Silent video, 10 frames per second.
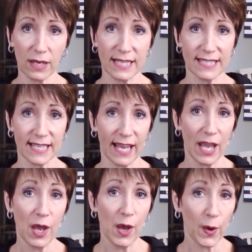and say,
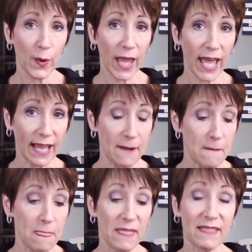okay,
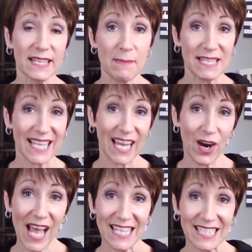this
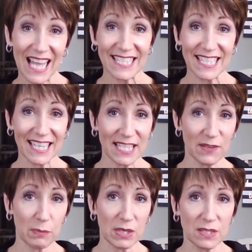mascara has lots and lots
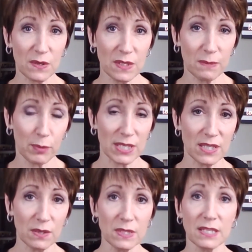of
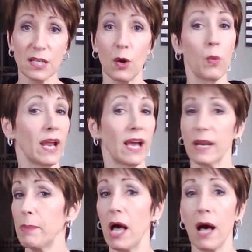bristles, so we're not going
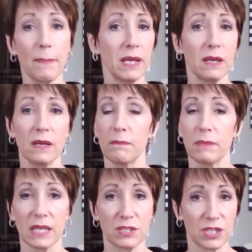to pump,
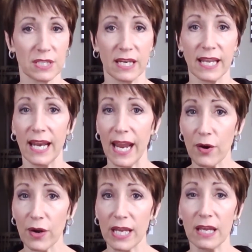because you're just going to get air
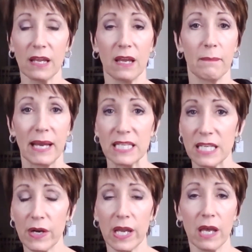in it,
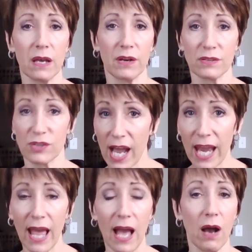bacteria, you're going to dry it
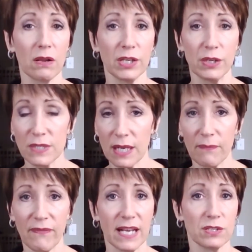out, use it up
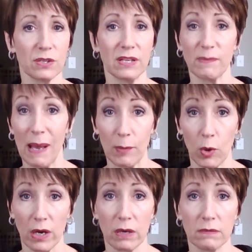faster, and have to buy more.